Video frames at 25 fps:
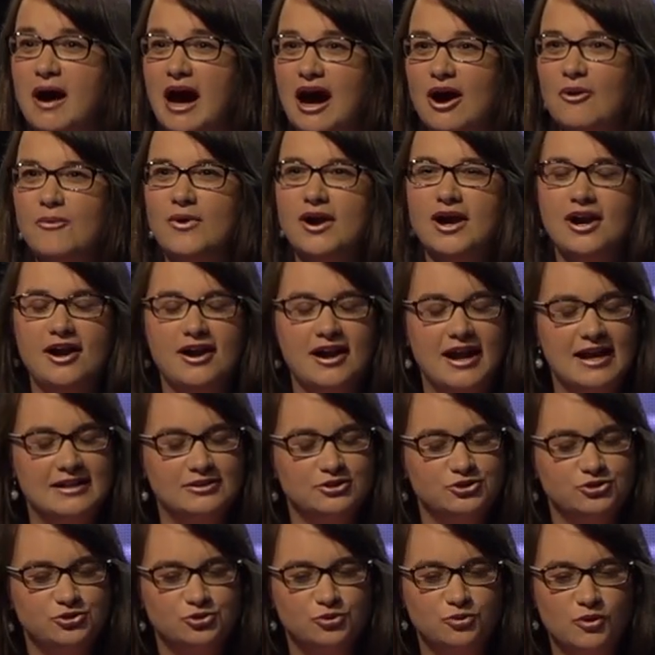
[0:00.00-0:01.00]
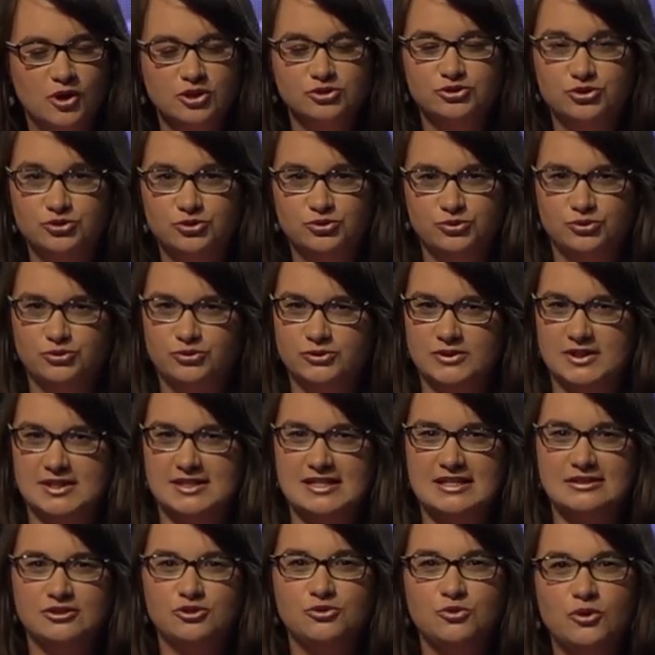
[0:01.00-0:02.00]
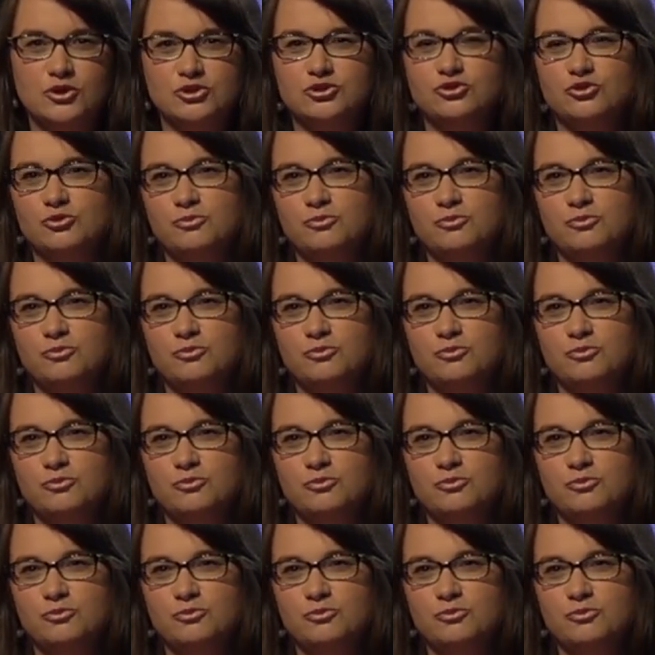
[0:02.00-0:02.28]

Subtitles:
power and you want to do this and you want